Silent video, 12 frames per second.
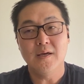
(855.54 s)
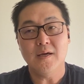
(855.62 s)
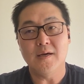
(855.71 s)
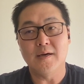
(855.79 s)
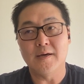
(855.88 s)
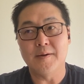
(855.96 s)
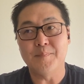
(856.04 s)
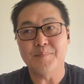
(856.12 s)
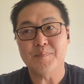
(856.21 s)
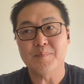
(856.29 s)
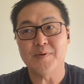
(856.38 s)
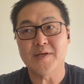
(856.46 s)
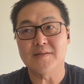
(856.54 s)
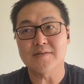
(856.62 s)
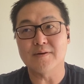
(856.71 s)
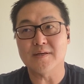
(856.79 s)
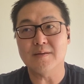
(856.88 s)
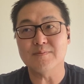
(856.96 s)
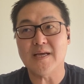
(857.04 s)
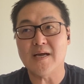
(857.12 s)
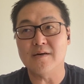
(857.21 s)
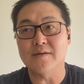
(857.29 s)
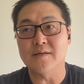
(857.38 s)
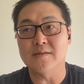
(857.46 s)
But so it comes
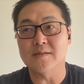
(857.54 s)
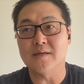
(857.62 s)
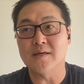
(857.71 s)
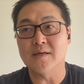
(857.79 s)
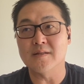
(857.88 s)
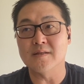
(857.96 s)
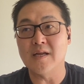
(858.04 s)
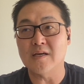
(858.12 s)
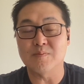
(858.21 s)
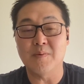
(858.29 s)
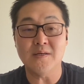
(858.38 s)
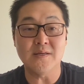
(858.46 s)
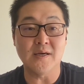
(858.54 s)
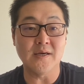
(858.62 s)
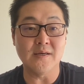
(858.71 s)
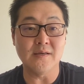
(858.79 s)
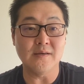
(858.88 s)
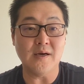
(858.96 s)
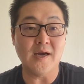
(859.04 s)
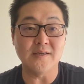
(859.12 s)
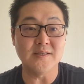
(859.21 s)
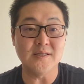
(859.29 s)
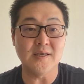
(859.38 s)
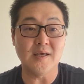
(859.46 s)
out, and the next Monday,
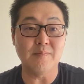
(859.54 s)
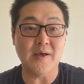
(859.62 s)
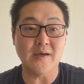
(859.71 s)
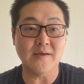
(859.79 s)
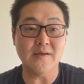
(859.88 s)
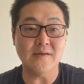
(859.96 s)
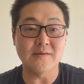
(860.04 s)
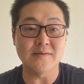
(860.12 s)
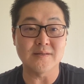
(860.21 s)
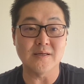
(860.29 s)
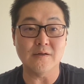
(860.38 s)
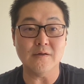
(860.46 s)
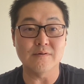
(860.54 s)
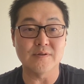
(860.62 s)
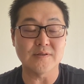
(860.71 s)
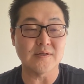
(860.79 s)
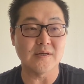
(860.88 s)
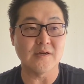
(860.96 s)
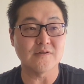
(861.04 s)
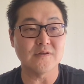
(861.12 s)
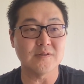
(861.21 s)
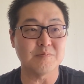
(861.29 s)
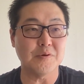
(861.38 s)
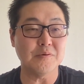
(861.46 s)
IT came back in and said, "Oh, this
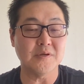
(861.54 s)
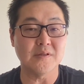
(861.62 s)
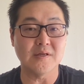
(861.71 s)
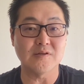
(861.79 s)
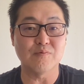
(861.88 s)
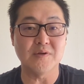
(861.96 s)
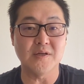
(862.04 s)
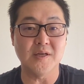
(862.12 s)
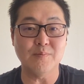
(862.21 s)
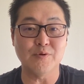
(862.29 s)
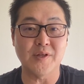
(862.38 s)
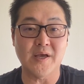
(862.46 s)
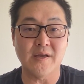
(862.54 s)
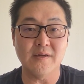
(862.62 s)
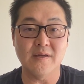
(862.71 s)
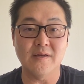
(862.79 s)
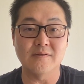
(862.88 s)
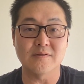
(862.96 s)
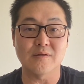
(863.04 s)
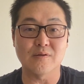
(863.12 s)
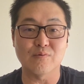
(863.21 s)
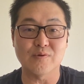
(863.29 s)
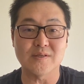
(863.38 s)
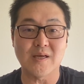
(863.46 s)
connection's broken. Let's re-enable that." And so
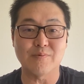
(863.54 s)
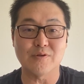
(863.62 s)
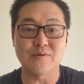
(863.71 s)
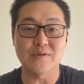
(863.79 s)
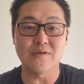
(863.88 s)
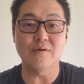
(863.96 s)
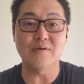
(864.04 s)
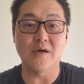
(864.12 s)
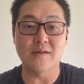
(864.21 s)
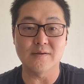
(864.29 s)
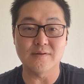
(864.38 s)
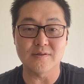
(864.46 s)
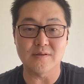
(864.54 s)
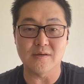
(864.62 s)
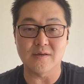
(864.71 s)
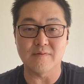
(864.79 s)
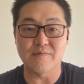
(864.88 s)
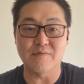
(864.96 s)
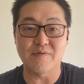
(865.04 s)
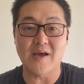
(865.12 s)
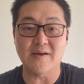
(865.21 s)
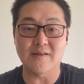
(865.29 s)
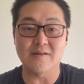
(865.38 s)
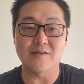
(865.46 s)
there was absolutely no knowledge of the
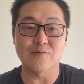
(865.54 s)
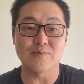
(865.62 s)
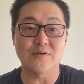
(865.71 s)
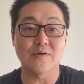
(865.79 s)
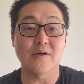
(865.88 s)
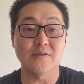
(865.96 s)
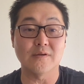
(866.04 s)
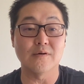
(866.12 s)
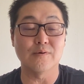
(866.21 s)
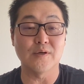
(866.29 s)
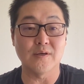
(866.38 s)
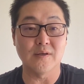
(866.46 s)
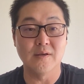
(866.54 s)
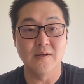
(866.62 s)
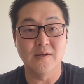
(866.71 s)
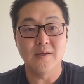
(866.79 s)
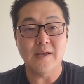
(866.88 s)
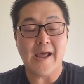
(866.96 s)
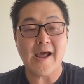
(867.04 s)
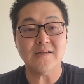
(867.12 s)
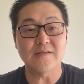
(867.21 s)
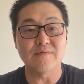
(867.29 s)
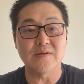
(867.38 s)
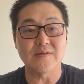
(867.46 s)
fact that this was an ongoing
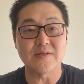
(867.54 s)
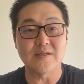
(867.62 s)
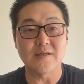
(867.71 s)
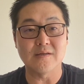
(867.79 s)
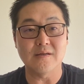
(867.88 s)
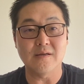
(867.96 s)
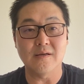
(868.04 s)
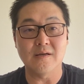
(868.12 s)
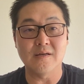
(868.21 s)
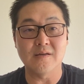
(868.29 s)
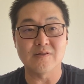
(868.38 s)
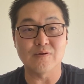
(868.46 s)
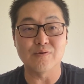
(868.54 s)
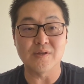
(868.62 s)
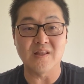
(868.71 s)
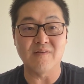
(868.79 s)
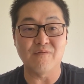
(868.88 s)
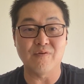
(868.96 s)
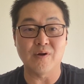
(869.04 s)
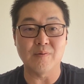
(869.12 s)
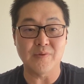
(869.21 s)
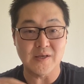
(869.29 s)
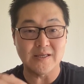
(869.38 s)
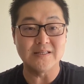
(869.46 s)
active incident, and it's only
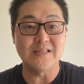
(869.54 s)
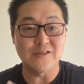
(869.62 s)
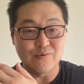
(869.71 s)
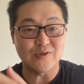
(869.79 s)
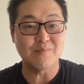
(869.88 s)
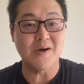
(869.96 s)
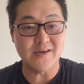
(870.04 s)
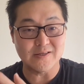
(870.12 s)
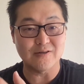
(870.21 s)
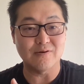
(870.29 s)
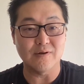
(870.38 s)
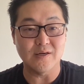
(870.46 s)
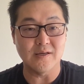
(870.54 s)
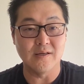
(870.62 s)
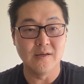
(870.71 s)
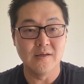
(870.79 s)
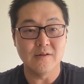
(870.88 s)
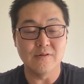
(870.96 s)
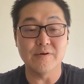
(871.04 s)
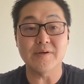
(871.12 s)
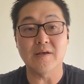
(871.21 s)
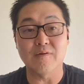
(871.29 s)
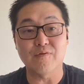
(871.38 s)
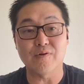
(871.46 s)
from the continuous monitoring
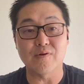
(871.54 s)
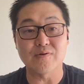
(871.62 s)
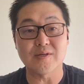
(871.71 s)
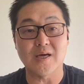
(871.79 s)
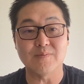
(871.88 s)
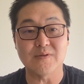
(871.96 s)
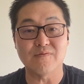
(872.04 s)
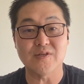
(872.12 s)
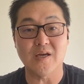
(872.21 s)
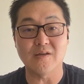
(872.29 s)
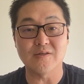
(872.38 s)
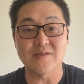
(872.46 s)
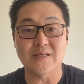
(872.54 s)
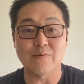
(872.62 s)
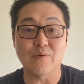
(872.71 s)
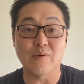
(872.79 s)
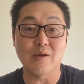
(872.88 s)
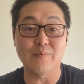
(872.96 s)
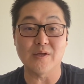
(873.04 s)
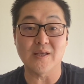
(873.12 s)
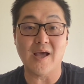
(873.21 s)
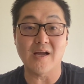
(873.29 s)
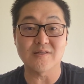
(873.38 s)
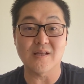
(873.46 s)
looking for those types of changes that we were able to
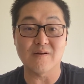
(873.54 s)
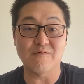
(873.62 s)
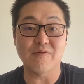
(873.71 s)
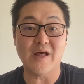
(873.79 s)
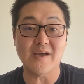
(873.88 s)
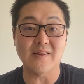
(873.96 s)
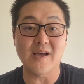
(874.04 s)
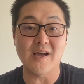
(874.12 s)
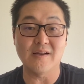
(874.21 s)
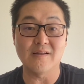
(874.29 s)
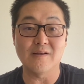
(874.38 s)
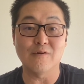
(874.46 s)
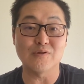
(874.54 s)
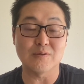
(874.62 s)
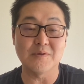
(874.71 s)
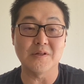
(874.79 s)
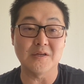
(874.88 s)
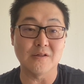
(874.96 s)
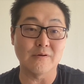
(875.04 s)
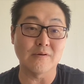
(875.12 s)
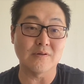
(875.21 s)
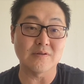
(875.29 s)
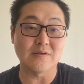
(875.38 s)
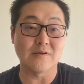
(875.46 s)
catch that and flag that, and then ultimately alert
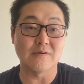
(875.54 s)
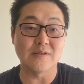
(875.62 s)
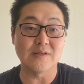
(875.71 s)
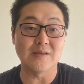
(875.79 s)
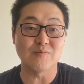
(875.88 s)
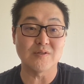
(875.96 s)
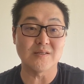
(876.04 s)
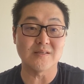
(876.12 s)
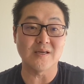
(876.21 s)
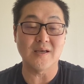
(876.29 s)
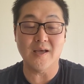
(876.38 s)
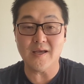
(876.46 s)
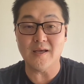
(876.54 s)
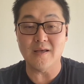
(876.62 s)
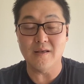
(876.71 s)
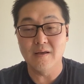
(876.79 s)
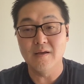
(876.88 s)
the security teams to say, hey,